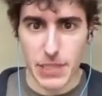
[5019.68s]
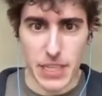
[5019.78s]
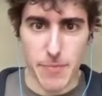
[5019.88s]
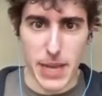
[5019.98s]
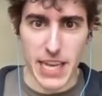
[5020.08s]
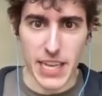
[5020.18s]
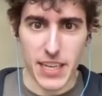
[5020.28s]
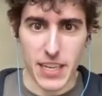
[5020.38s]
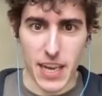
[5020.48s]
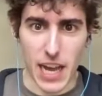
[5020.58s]
me,
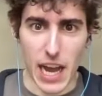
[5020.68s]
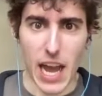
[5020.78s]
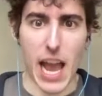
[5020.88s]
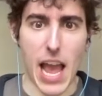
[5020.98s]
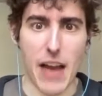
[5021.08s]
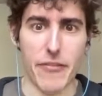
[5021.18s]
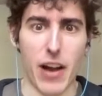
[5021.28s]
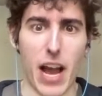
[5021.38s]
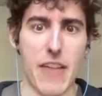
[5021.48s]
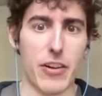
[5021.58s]
I
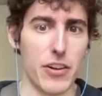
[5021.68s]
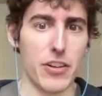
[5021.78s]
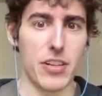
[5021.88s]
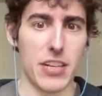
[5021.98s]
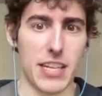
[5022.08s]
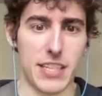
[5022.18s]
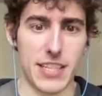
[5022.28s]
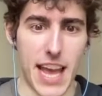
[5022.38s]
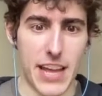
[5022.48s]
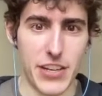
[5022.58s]
have heard it
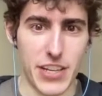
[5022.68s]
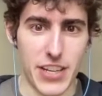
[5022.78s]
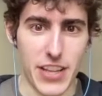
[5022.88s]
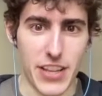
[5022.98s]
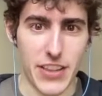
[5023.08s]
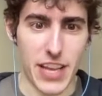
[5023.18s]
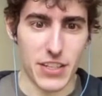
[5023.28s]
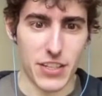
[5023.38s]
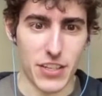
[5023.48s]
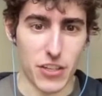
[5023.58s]
said
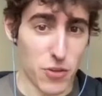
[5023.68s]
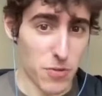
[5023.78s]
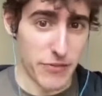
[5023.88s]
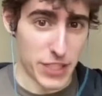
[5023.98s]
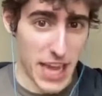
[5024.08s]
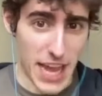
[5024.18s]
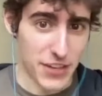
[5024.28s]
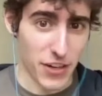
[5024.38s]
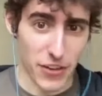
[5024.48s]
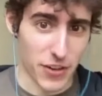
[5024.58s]
that you have said,
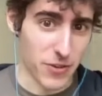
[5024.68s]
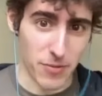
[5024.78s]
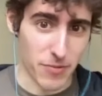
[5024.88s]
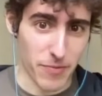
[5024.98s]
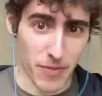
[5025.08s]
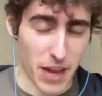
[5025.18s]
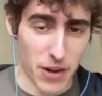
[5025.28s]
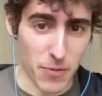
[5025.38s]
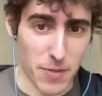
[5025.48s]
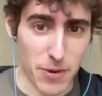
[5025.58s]
although I
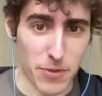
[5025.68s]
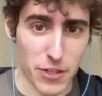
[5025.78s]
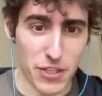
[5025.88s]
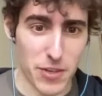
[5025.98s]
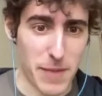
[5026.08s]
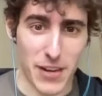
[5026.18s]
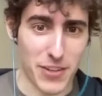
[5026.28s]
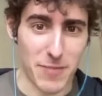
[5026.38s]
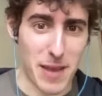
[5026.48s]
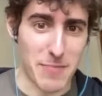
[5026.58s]
don't want to put words in your mouth,
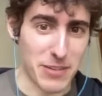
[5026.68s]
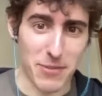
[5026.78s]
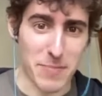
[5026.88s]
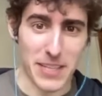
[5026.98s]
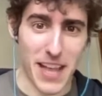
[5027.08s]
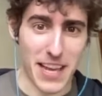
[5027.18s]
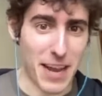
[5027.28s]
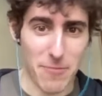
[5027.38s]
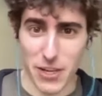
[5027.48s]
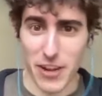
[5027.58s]
and maybe you'll be like,
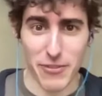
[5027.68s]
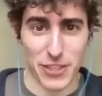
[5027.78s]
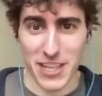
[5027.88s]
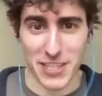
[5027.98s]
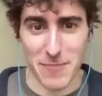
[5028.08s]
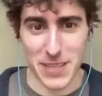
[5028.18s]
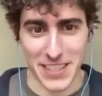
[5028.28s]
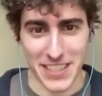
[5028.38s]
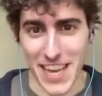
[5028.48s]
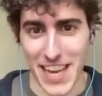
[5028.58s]
I would never say something
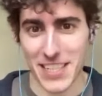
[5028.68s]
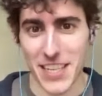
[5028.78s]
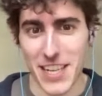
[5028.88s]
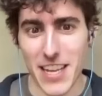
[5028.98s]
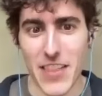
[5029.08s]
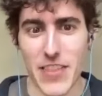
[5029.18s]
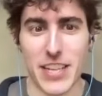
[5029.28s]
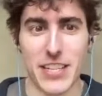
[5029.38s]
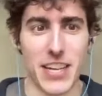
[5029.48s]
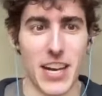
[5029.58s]
like that, that